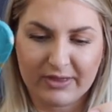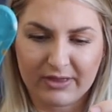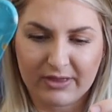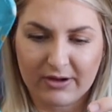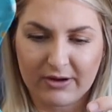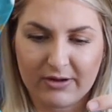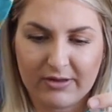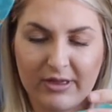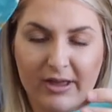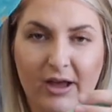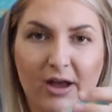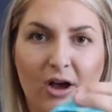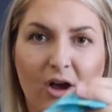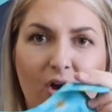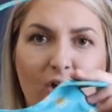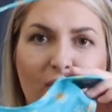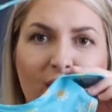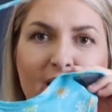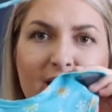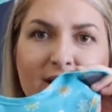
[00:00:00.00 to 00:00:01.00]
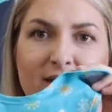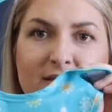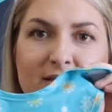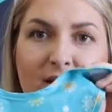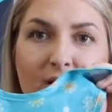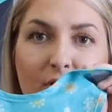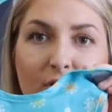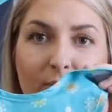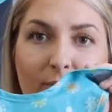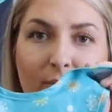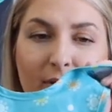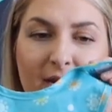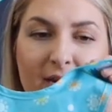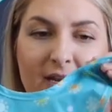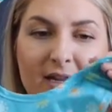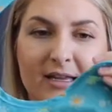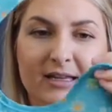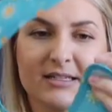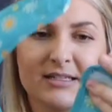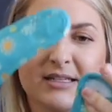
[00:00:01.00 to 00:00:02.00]
They're the OXO
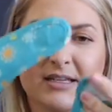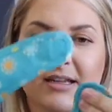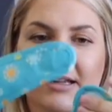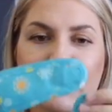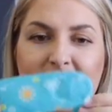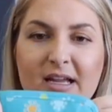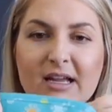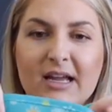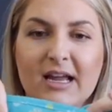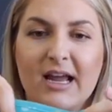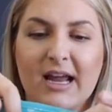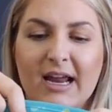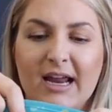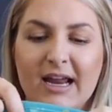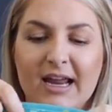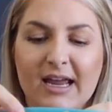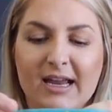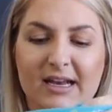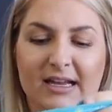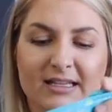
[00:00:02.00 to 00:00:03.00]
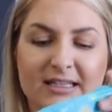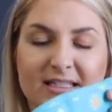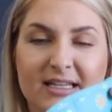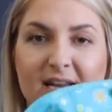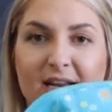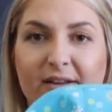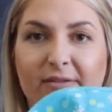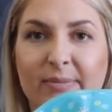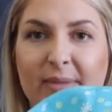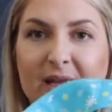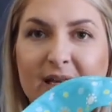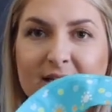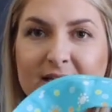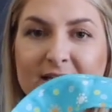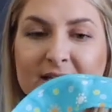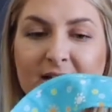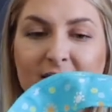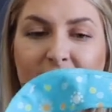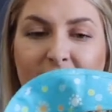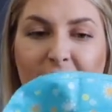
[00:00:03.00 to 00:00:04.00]
brand. And instead of being
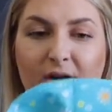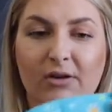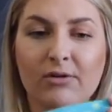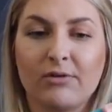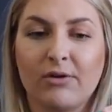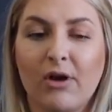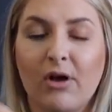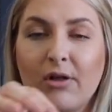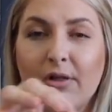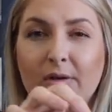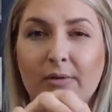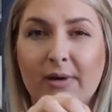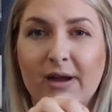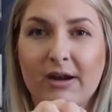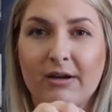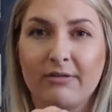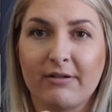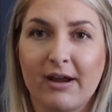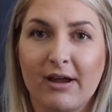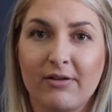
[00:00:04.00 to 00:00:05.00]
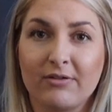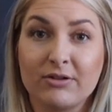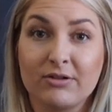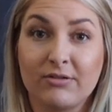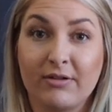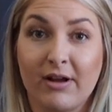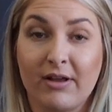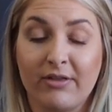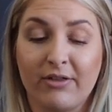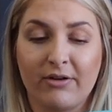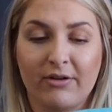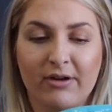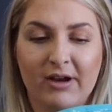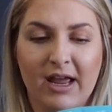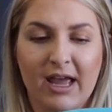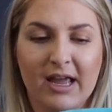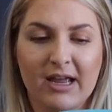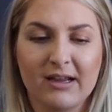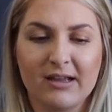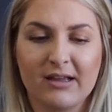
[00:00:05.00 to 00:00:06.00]
silicone all the way around their
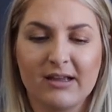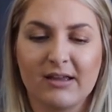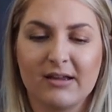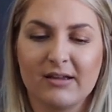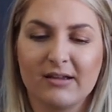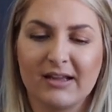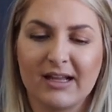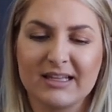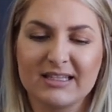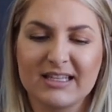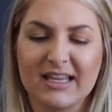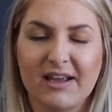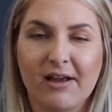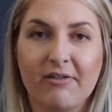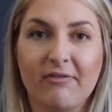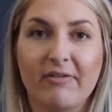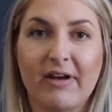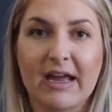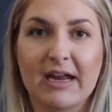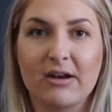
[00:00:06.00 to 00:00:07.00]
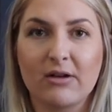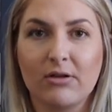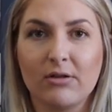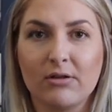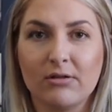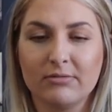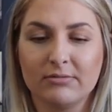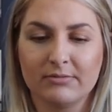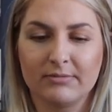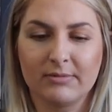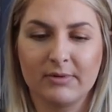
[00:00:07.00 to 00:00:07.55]
neck, it's like a vinyl,